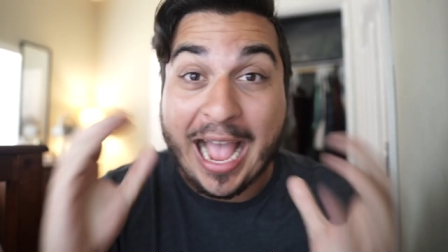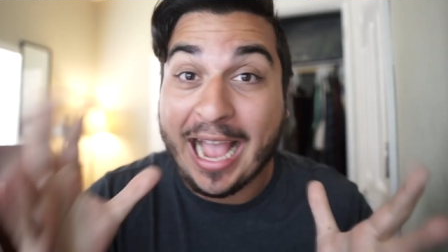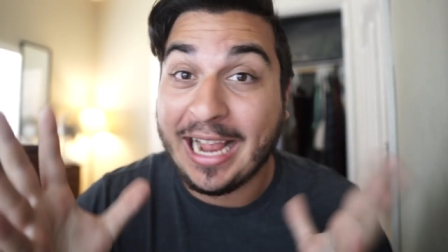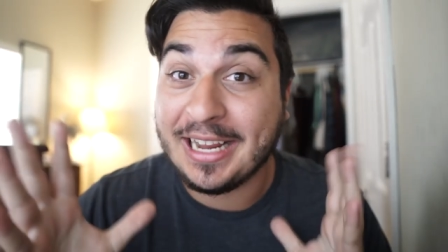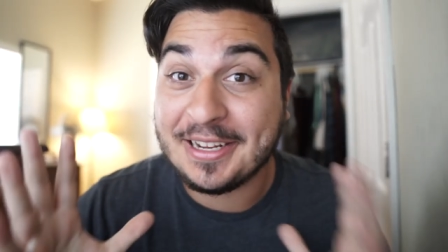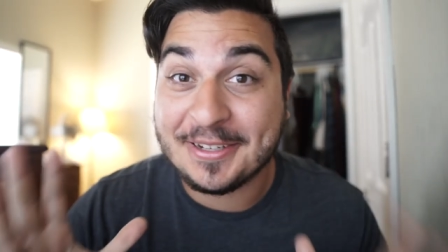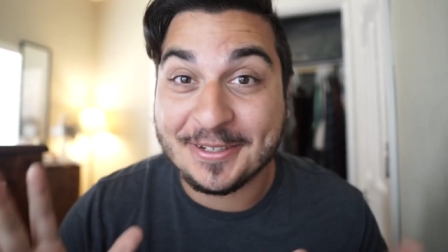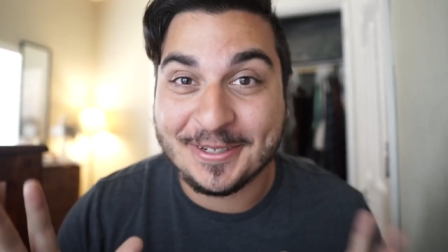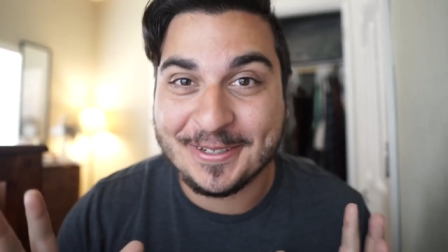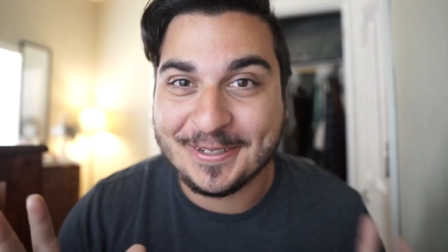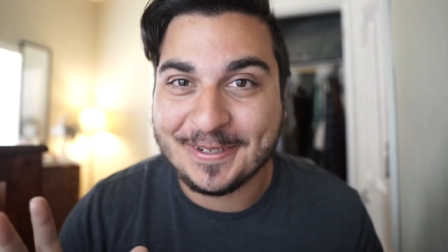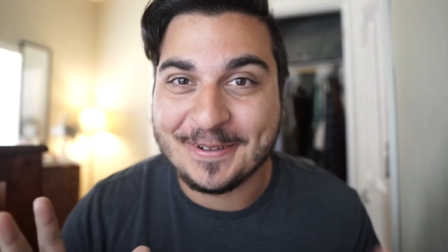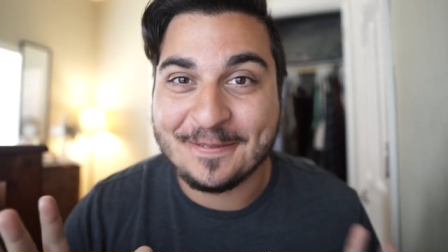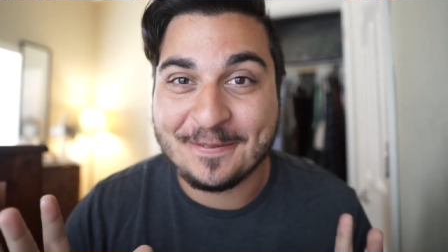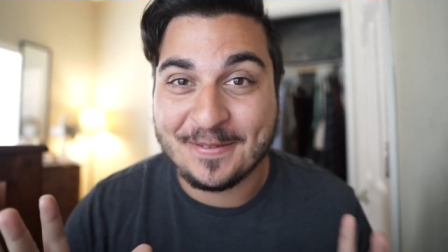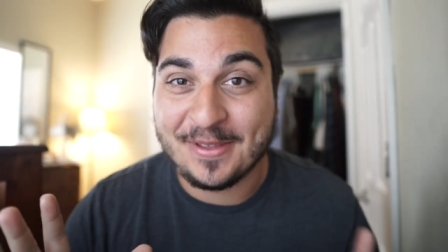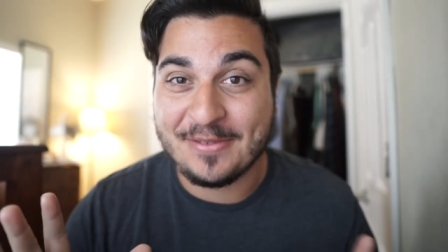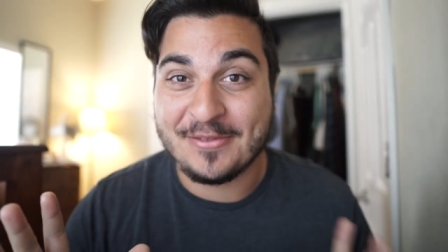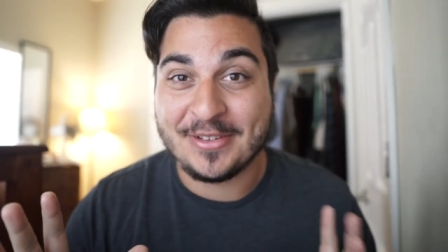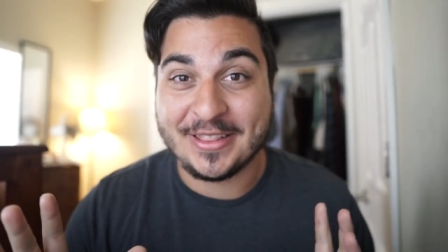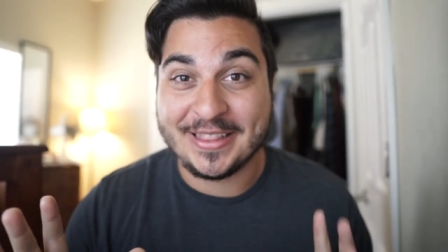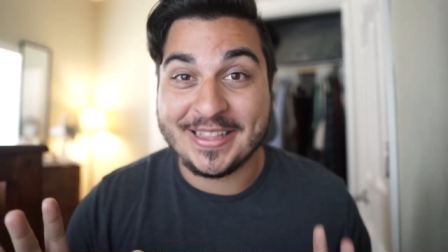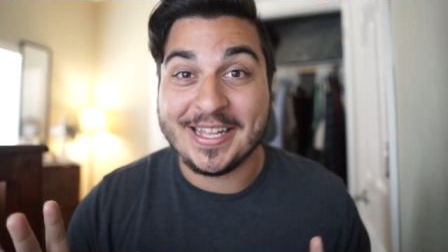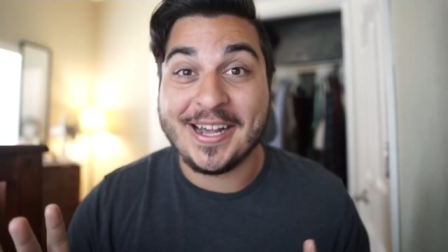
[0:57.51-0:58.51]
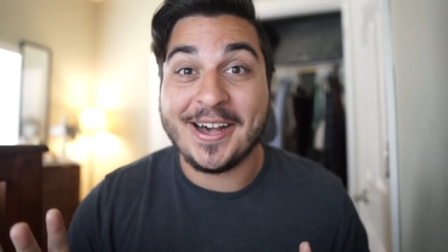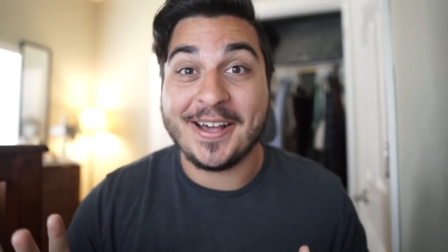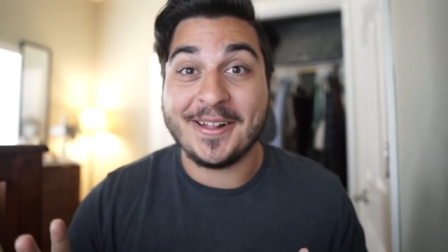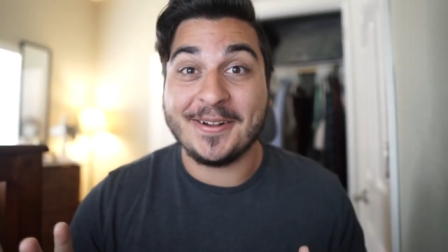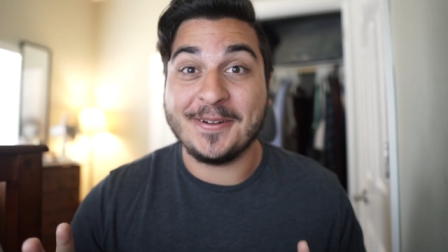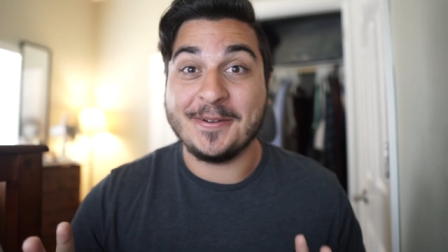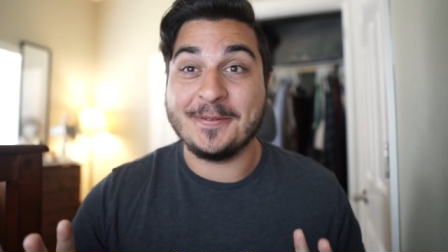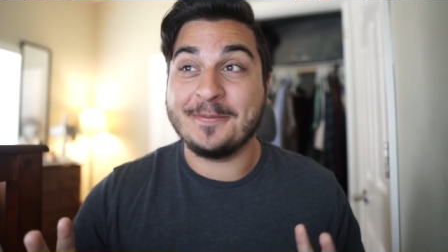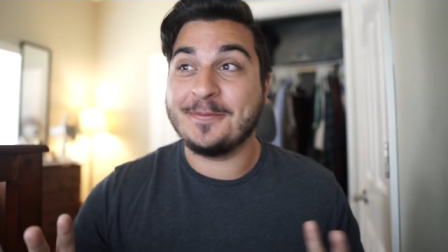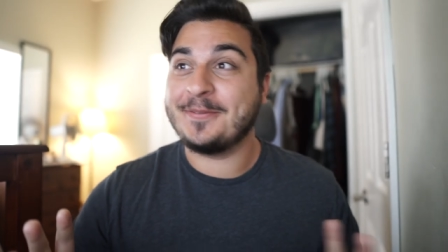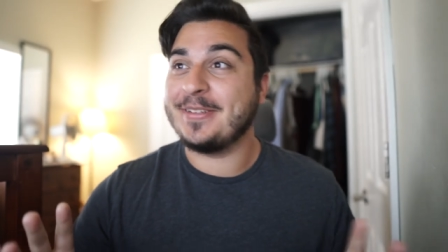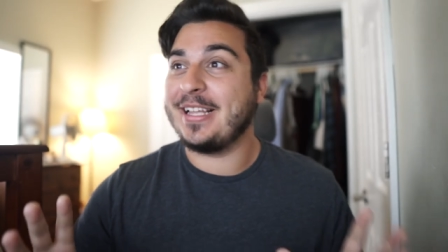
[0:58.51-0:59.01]
I couldn't have even thought
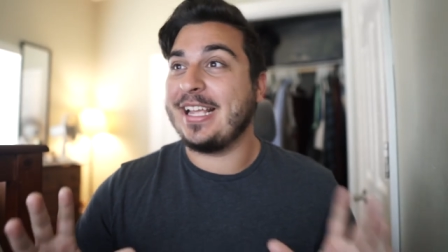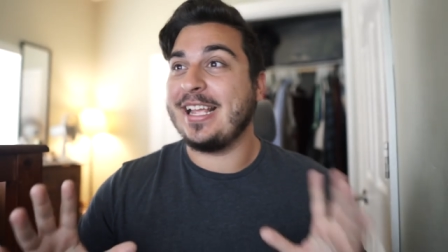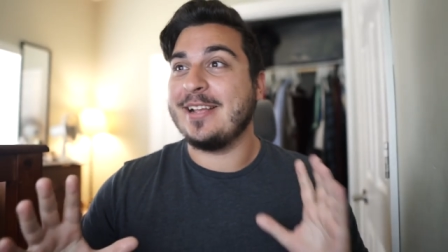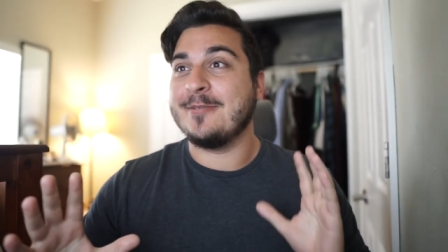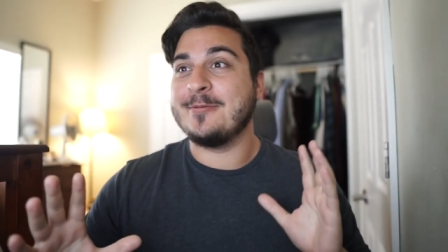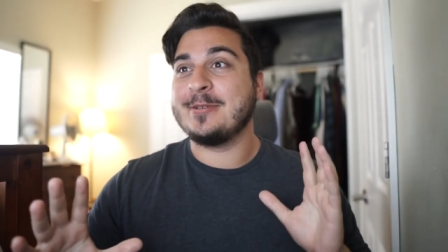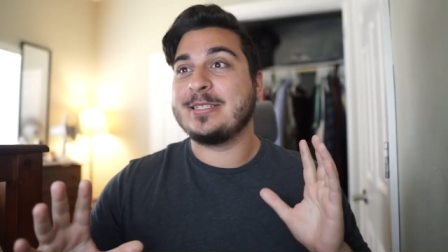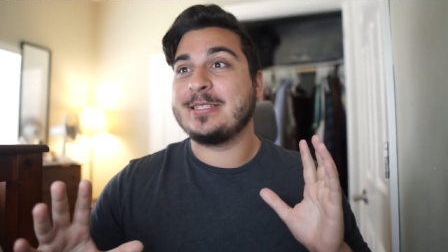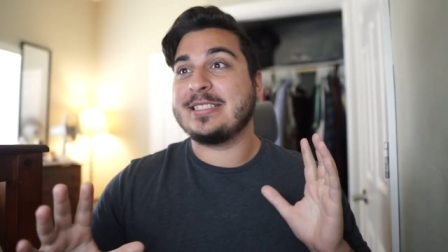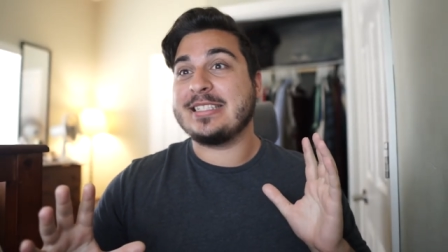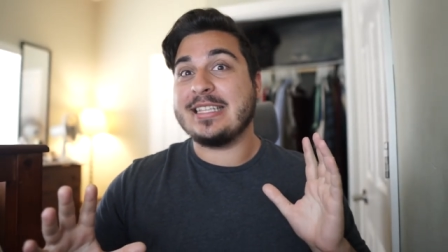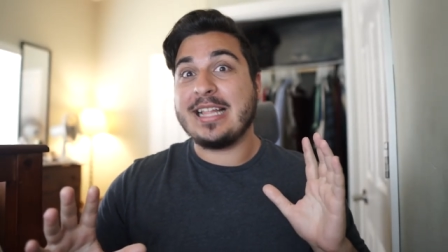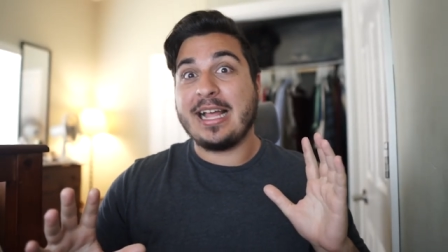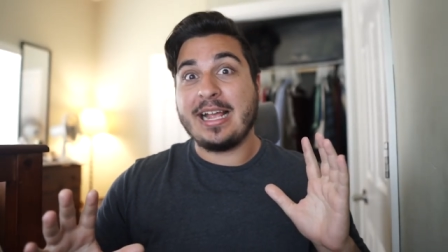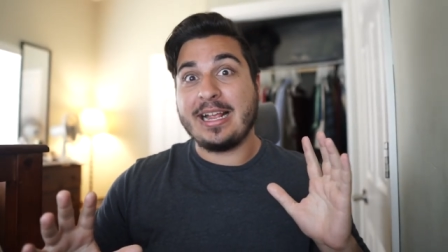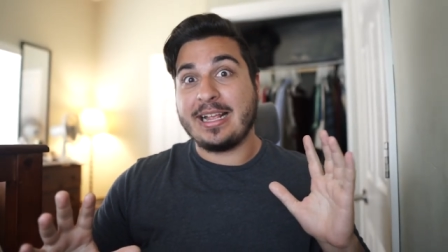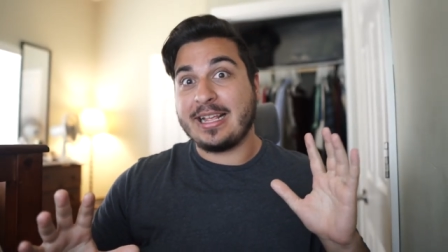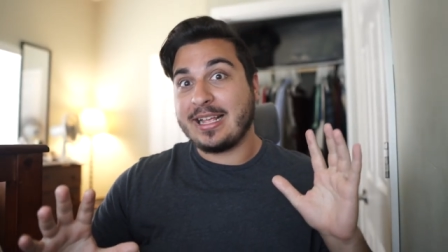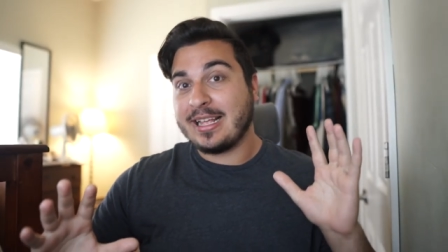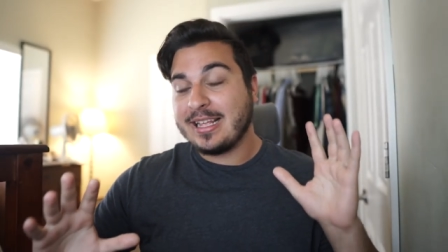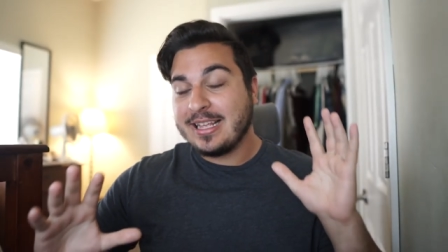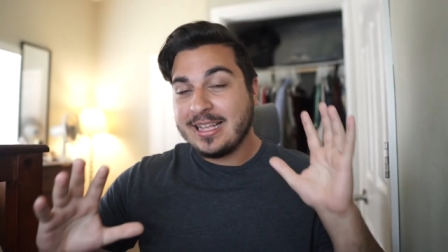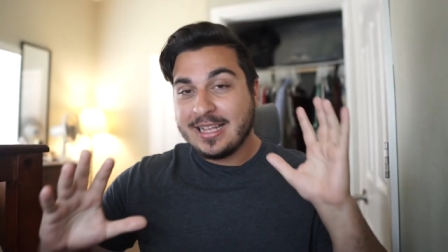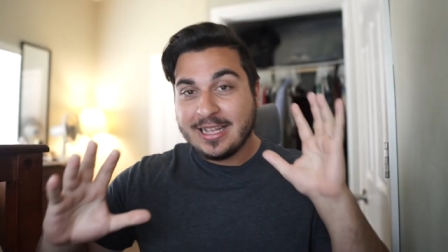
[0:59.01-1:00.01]
of. It was like